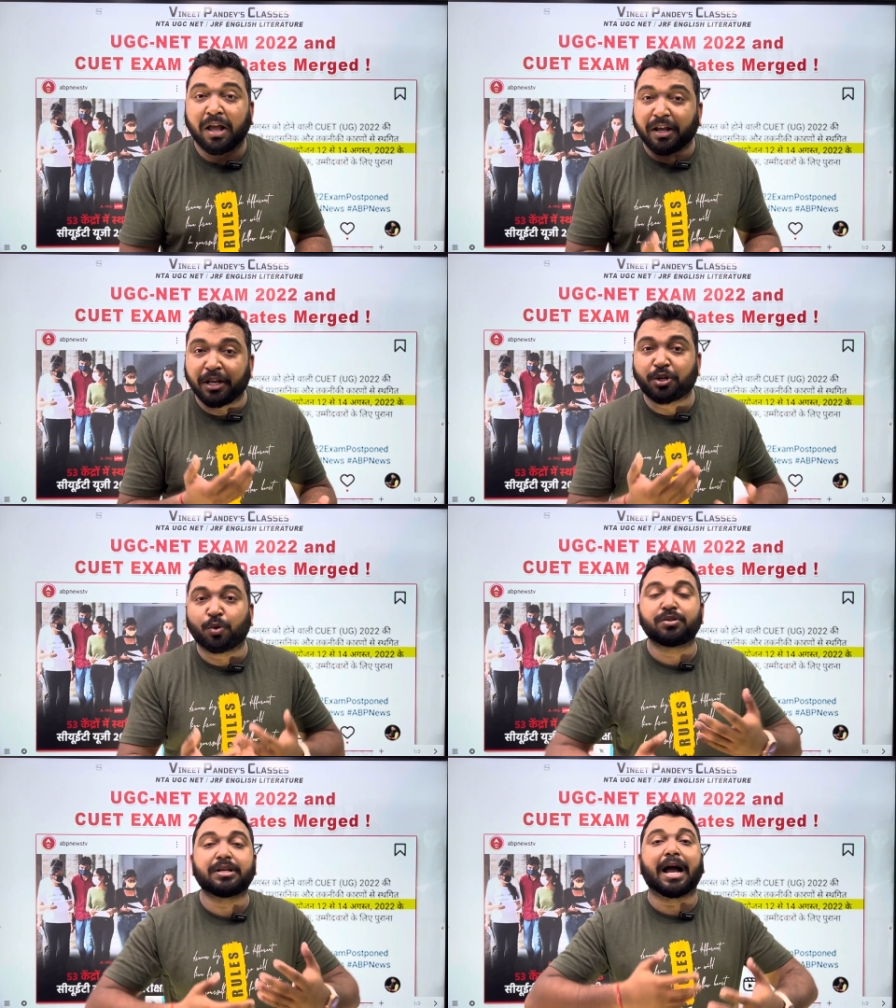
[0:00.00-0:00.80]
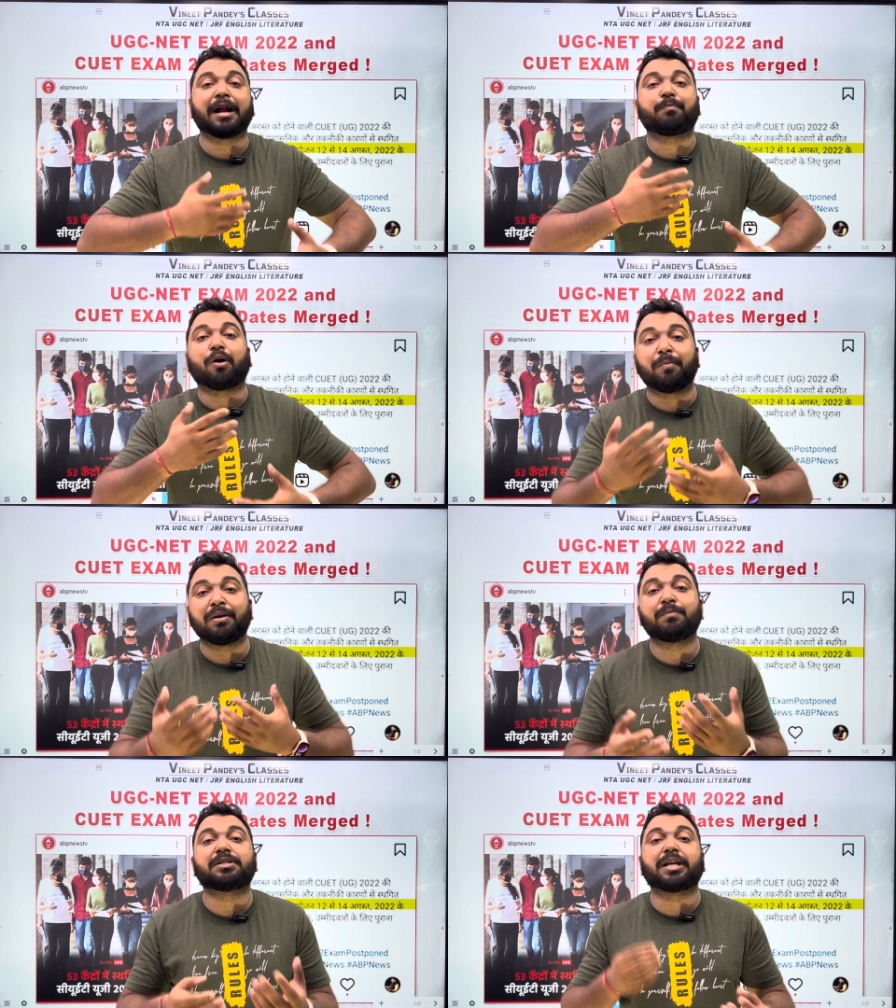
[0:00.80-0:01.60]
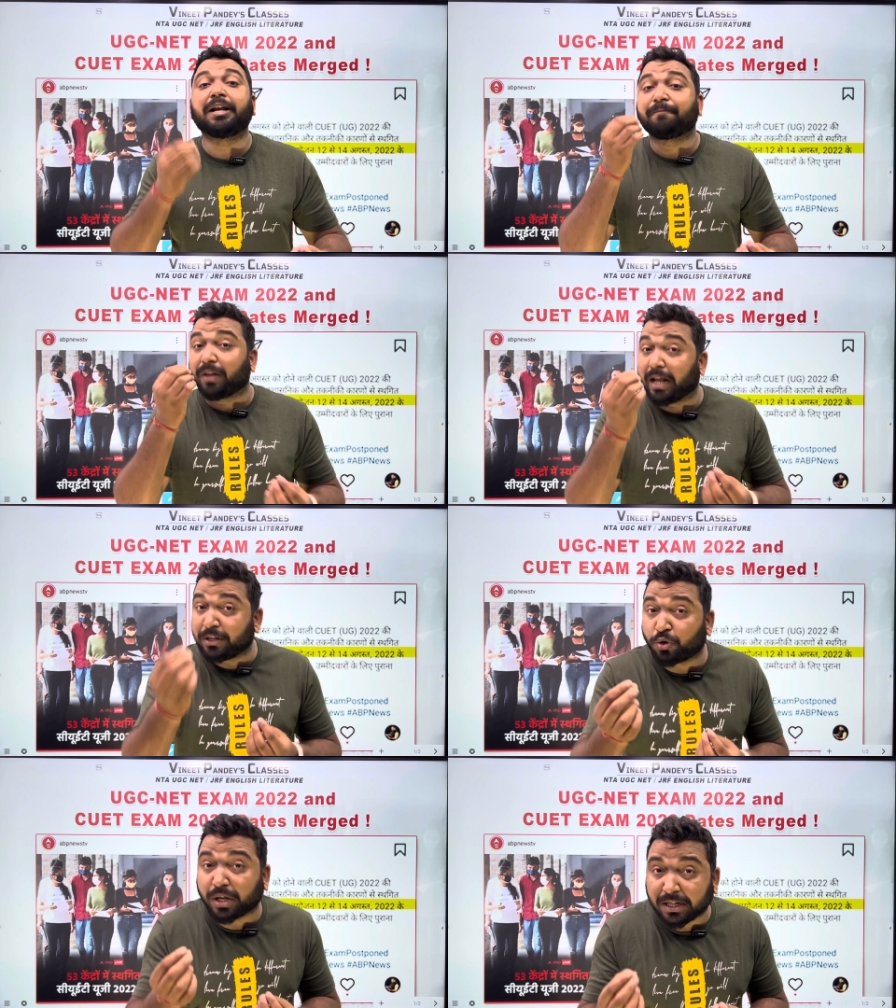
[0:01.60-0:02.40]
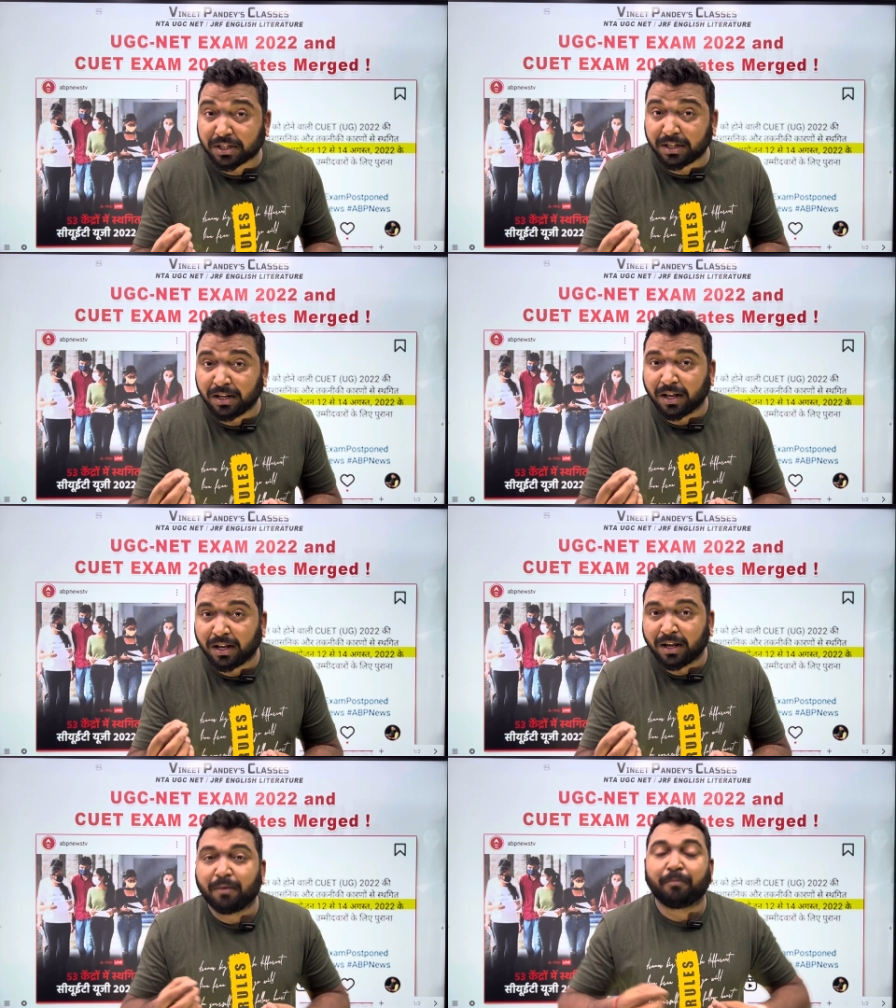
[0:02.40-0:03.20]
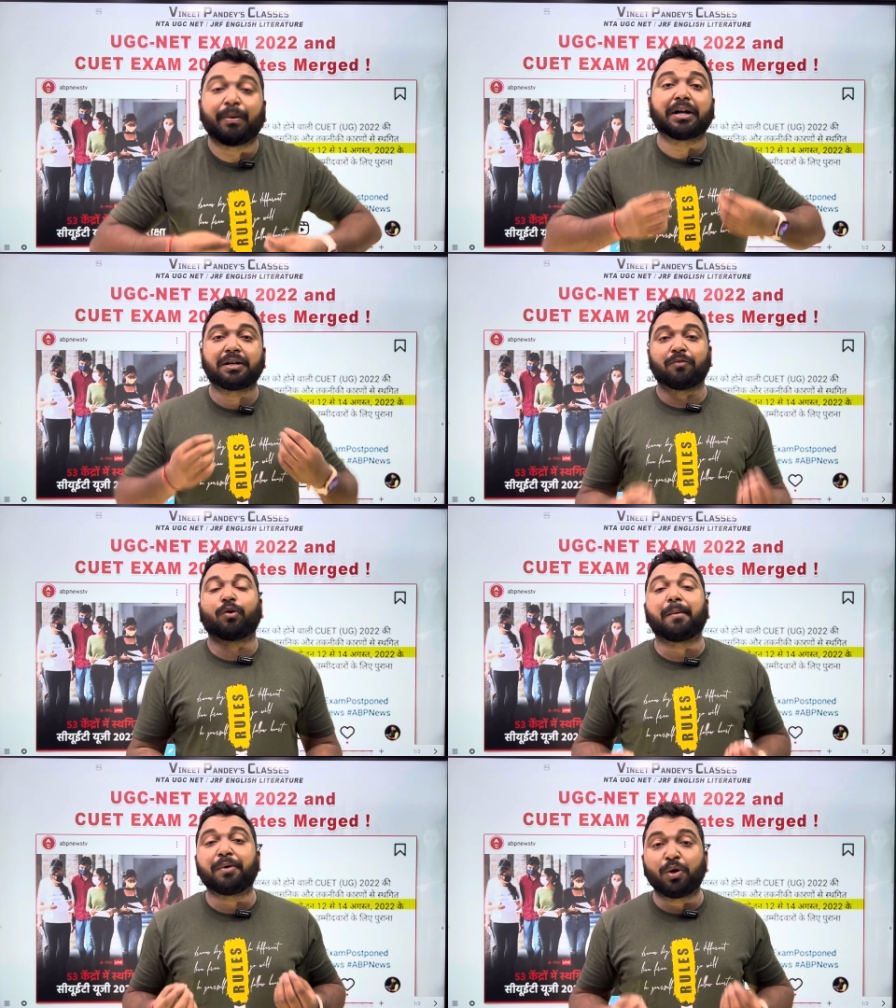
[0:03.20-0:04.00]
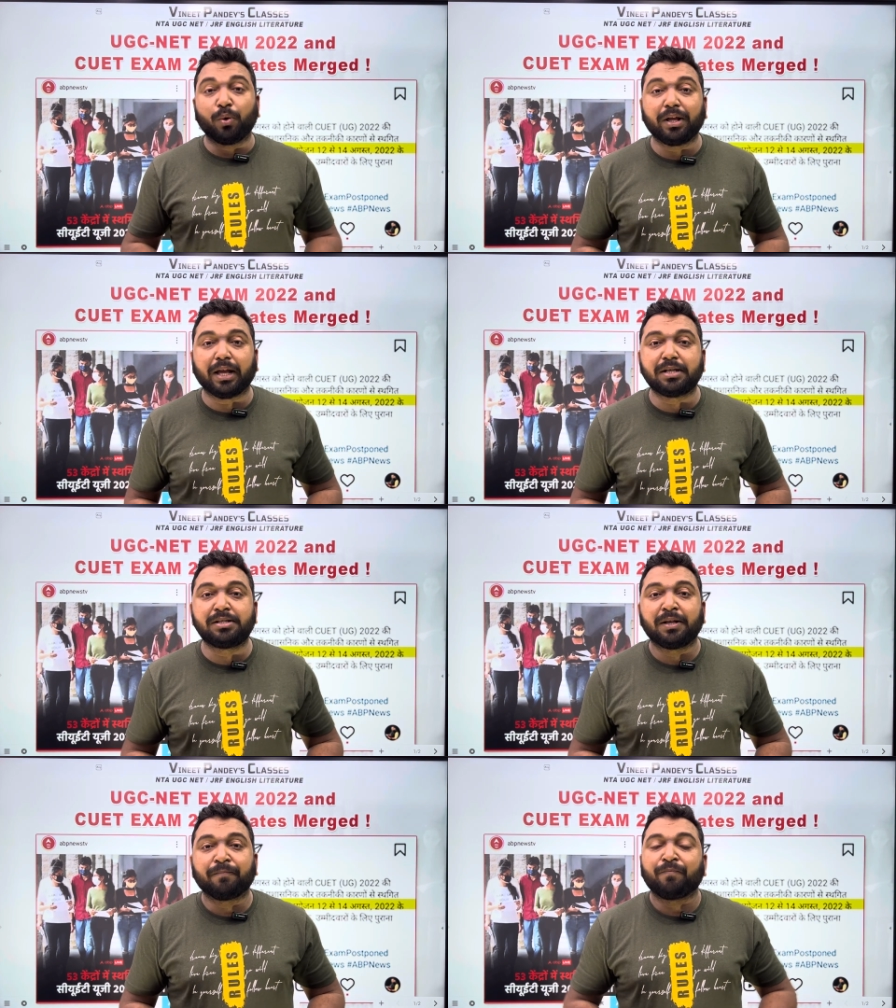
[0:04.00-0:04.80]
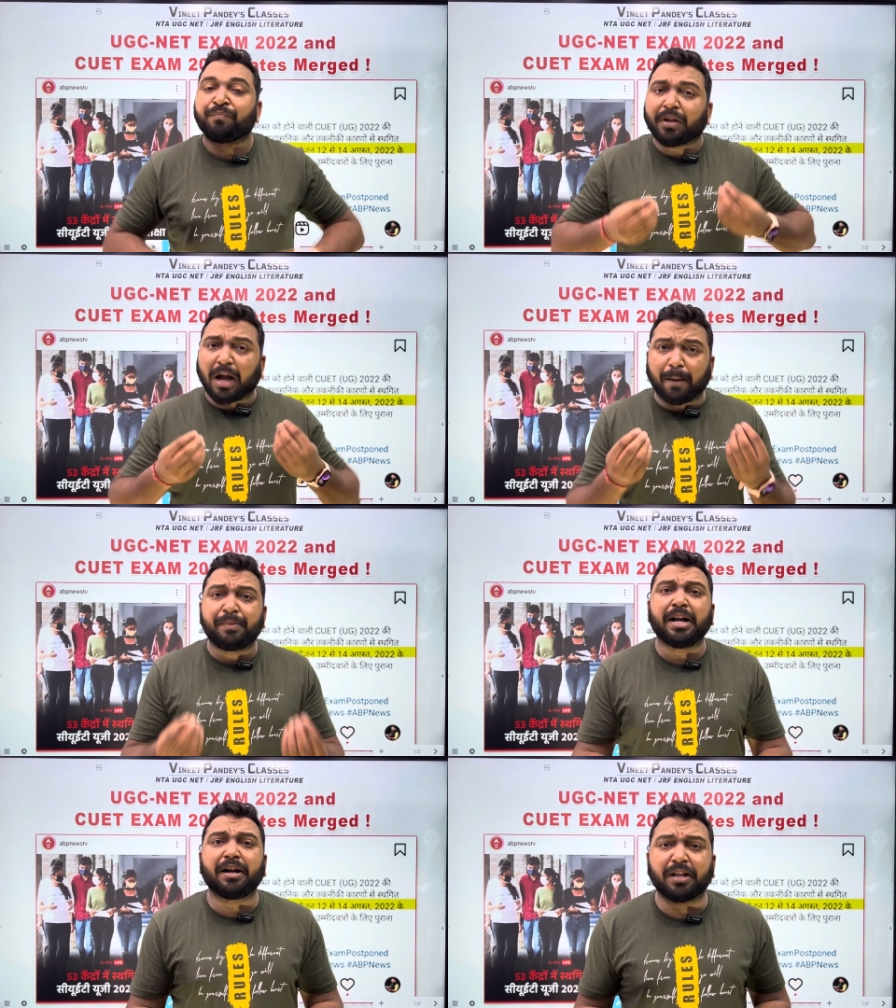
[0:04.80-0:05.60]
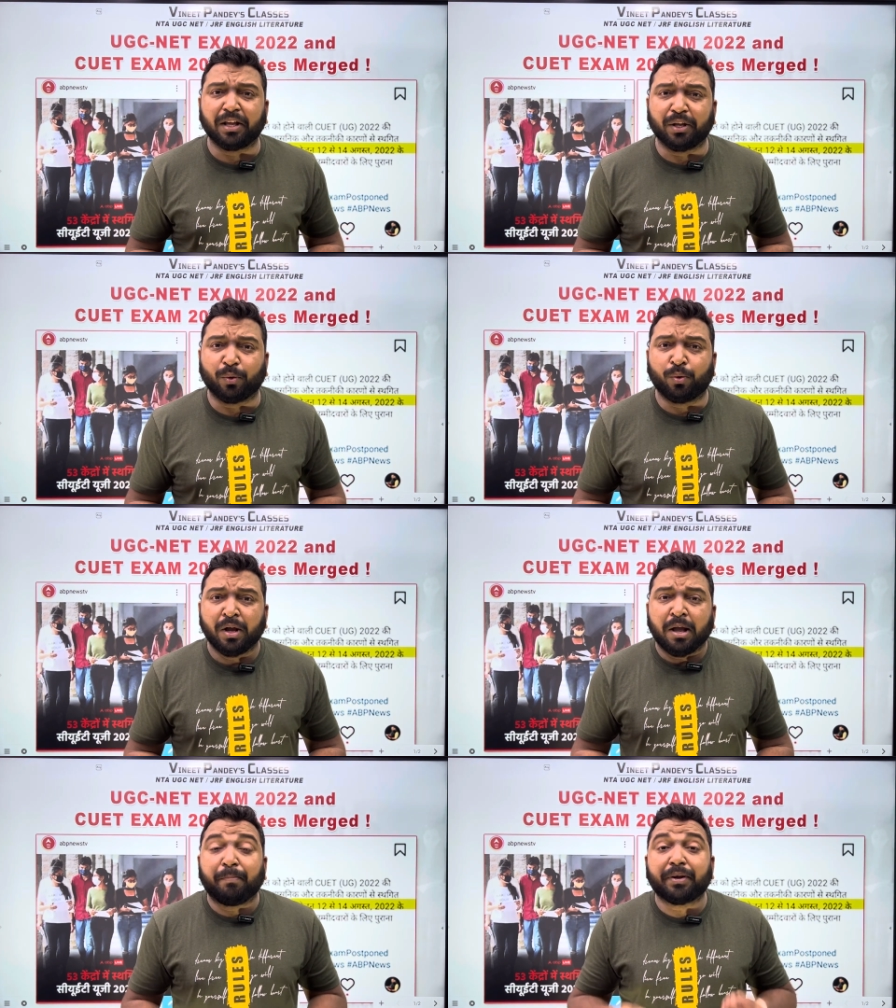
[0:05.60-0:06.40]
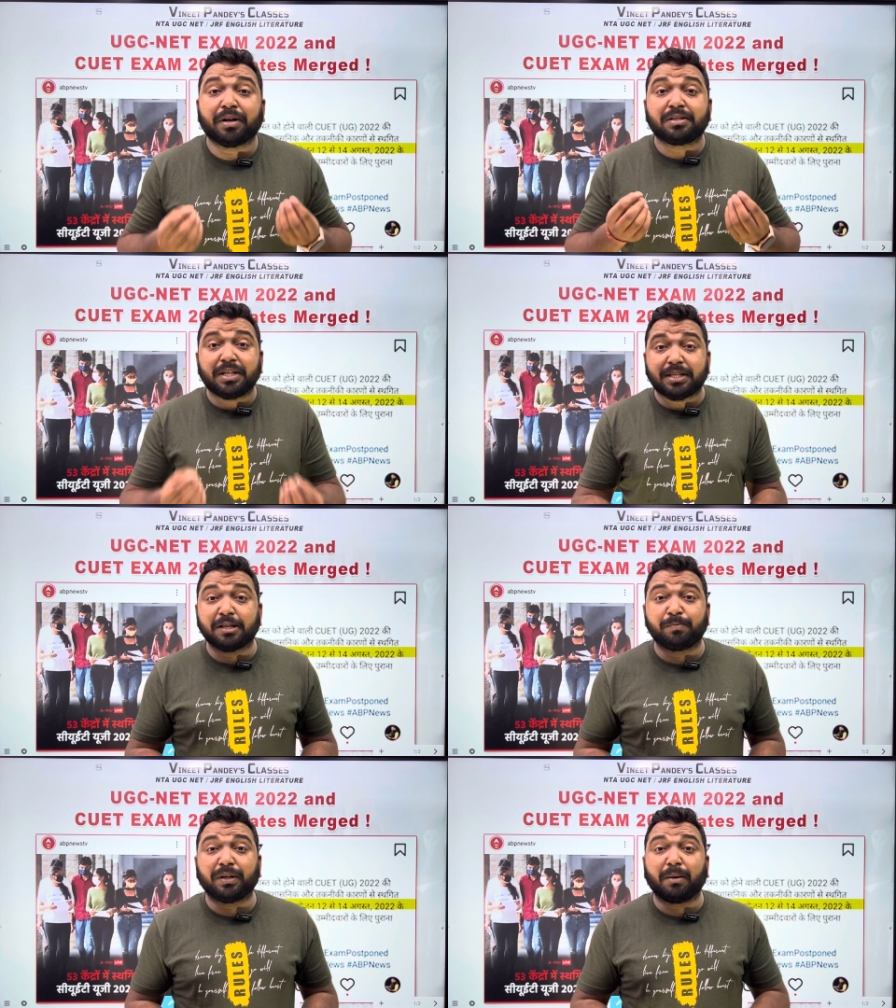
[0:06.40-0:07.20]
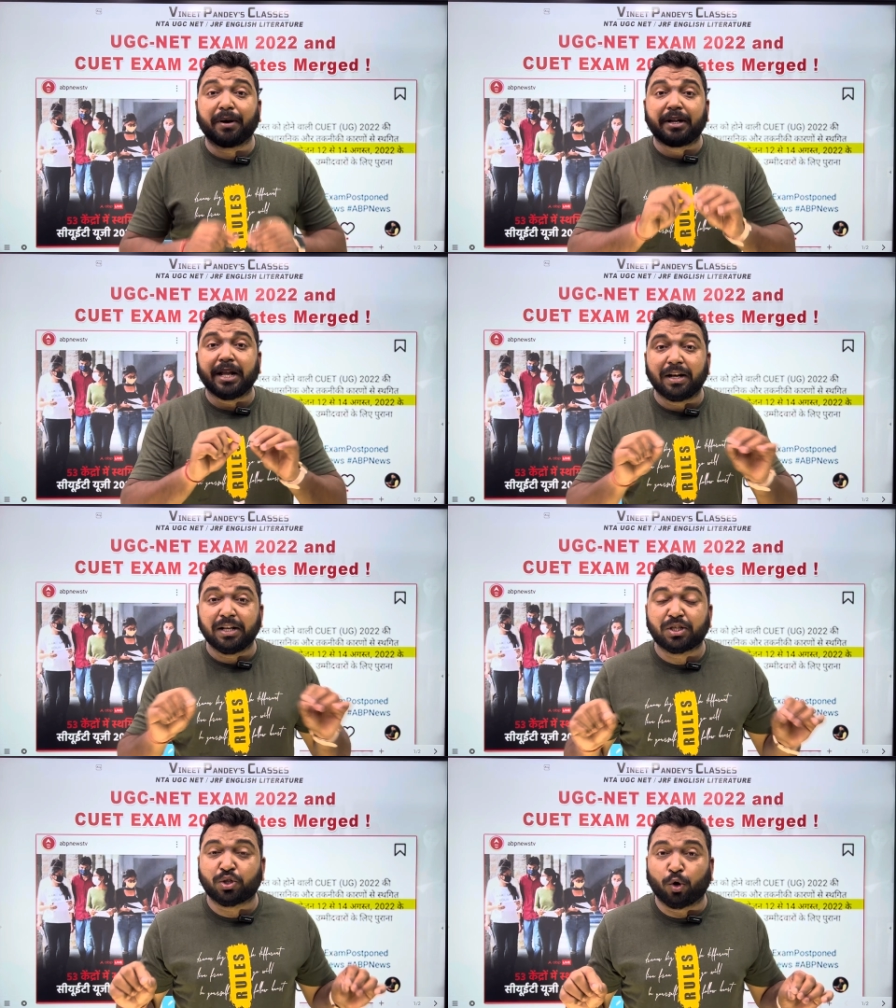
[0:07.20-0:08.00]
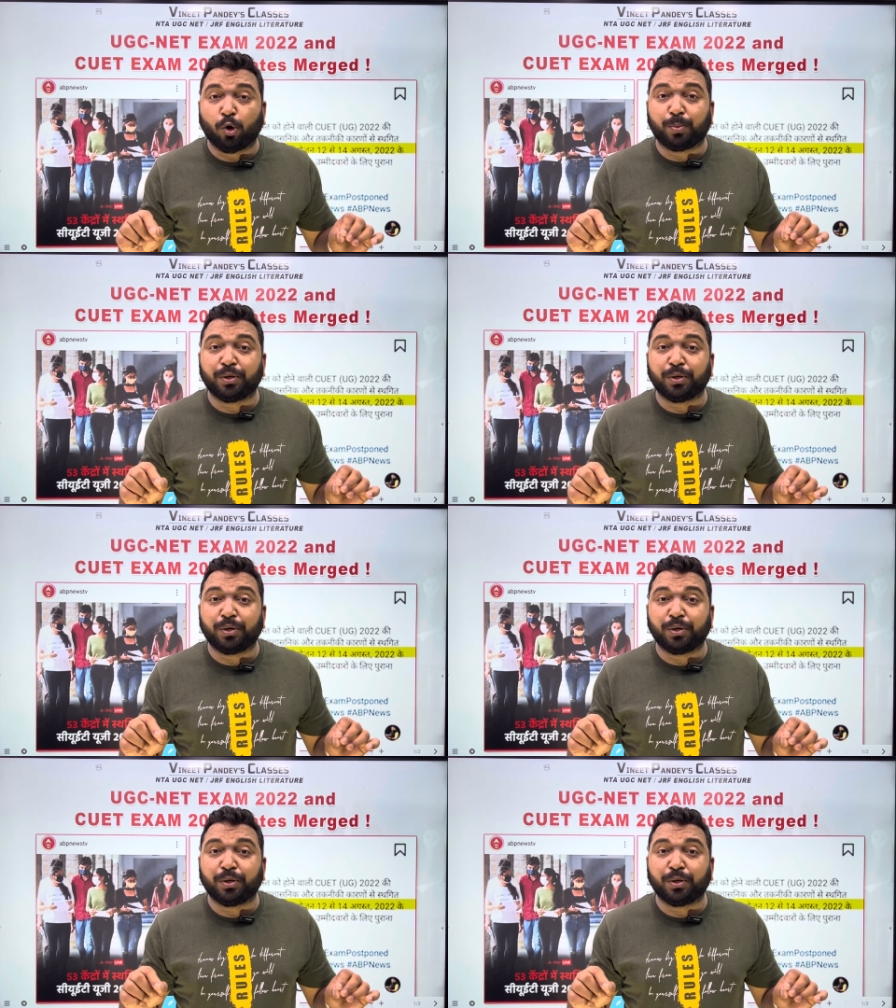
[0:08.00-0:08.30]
issues and problems in education, but what I'm doing is updating you because this has become a daily soap.